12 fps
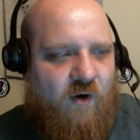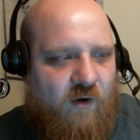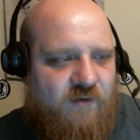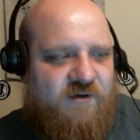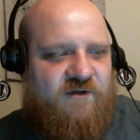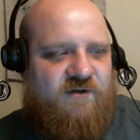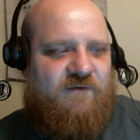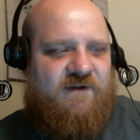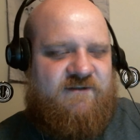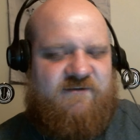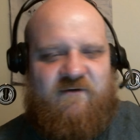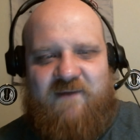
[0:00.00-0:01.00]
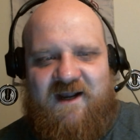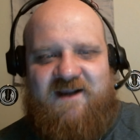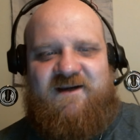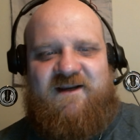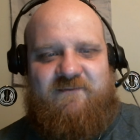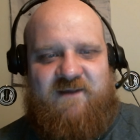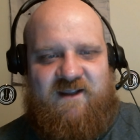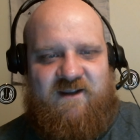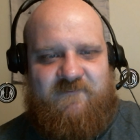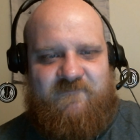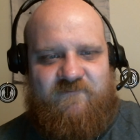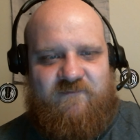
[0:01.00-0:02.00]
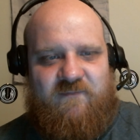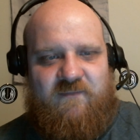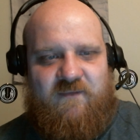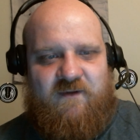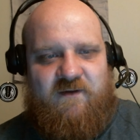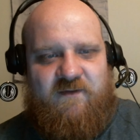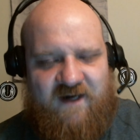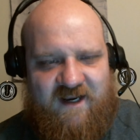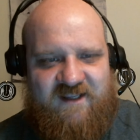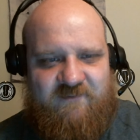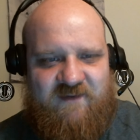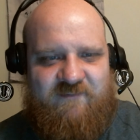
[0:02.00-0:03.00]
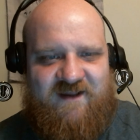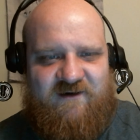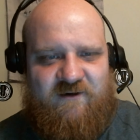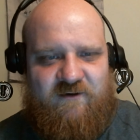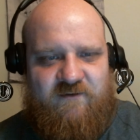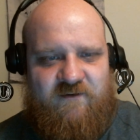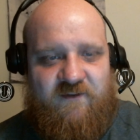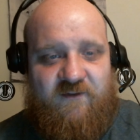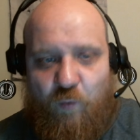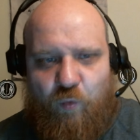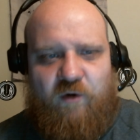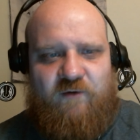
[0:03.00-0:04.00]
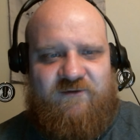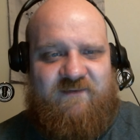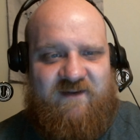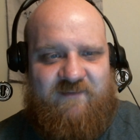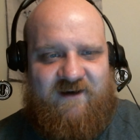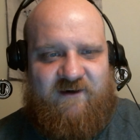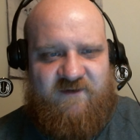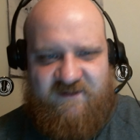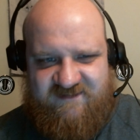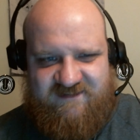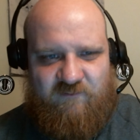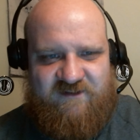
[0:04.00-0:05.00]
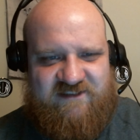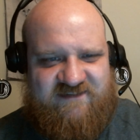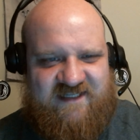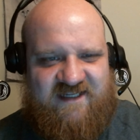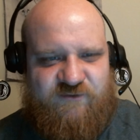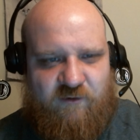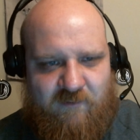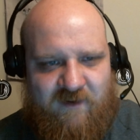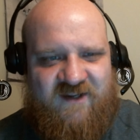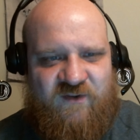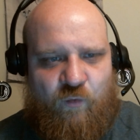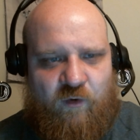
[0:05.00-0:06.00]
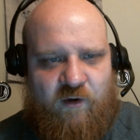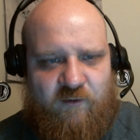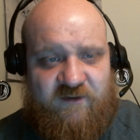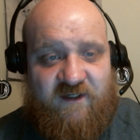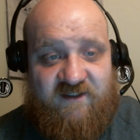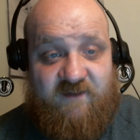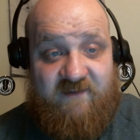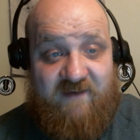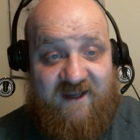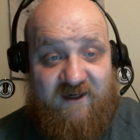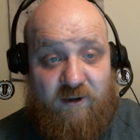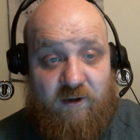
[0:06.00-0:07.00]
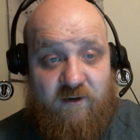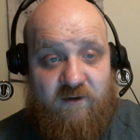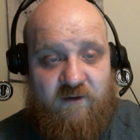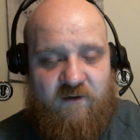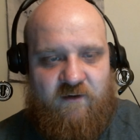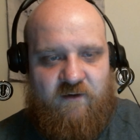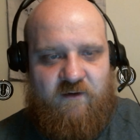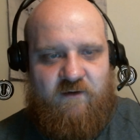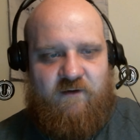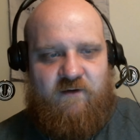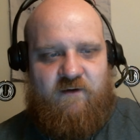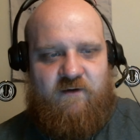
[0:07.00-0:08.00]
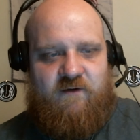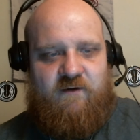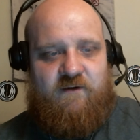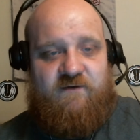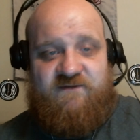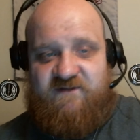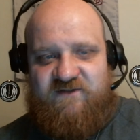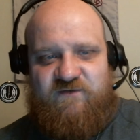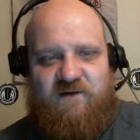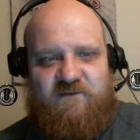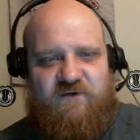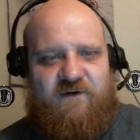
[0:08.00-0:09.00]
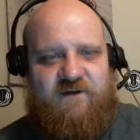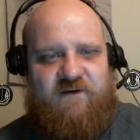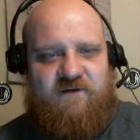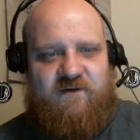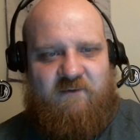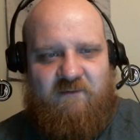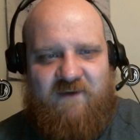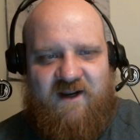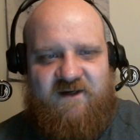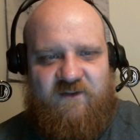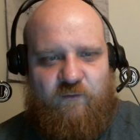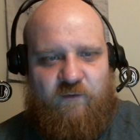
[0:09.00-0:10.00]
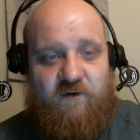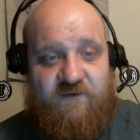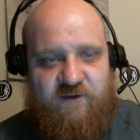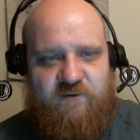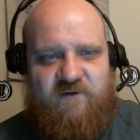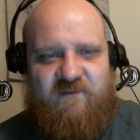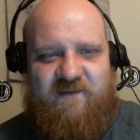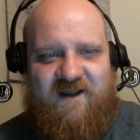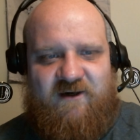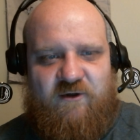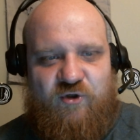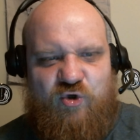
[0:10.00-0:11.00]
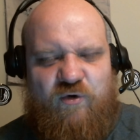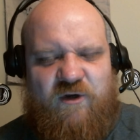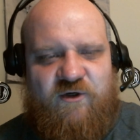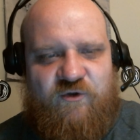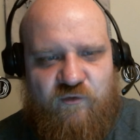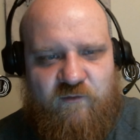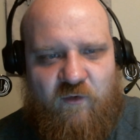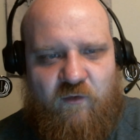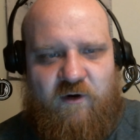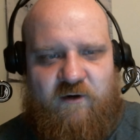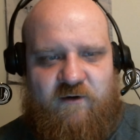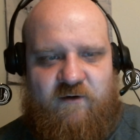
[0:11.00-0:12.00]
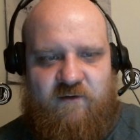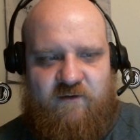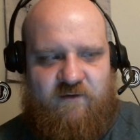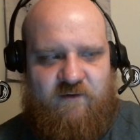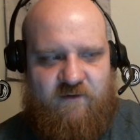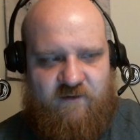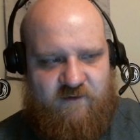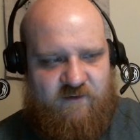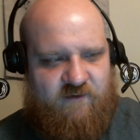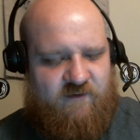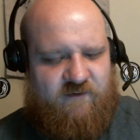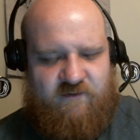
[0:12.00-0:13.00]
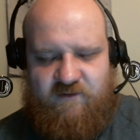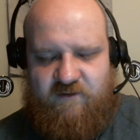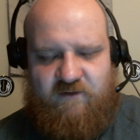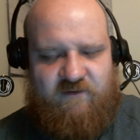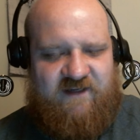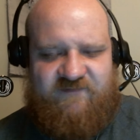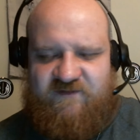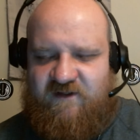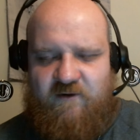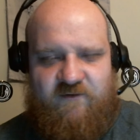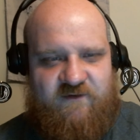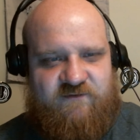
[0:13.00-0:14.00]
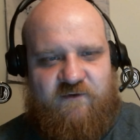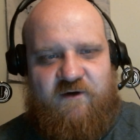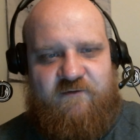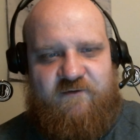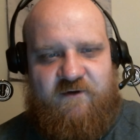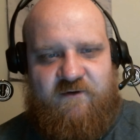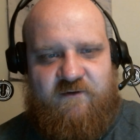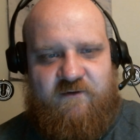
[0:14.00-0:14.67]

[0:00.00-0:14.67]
All you're doing is reminding me that I can be better. That the world can be better. That someone just has to remind the world to be better. So that's what I'm doing. I'm reminding the world that you can be better. You can do more. You don't have to go this road.